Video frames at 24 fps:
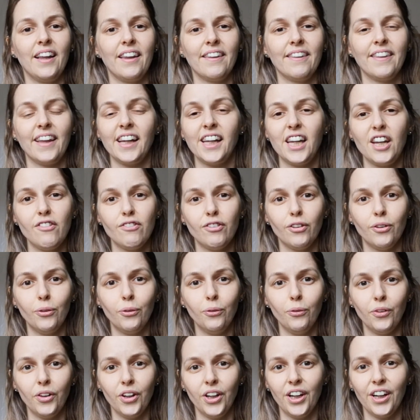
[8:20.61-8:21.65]
Thank you for
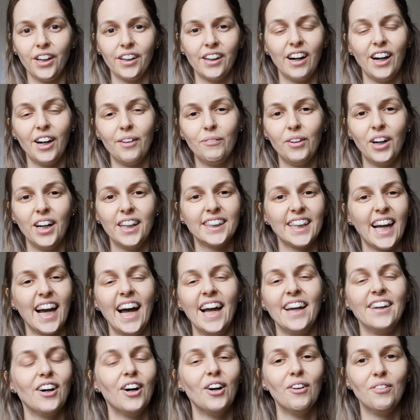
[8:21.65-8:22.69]
all the kind words
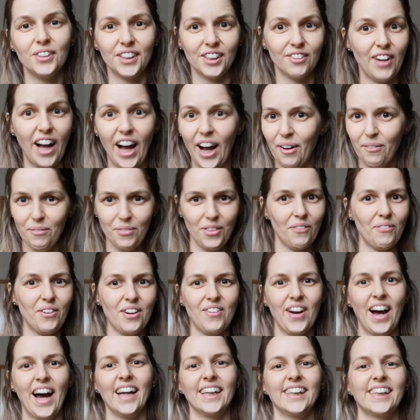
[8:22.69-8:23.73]
and offers of help that we've
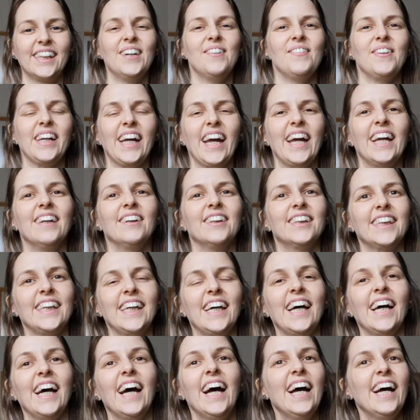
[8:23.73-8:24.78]
had coming in
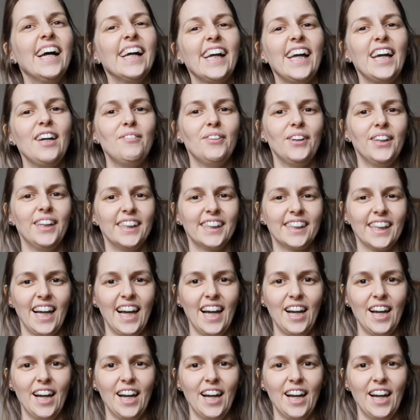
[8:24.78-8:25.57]
to keep us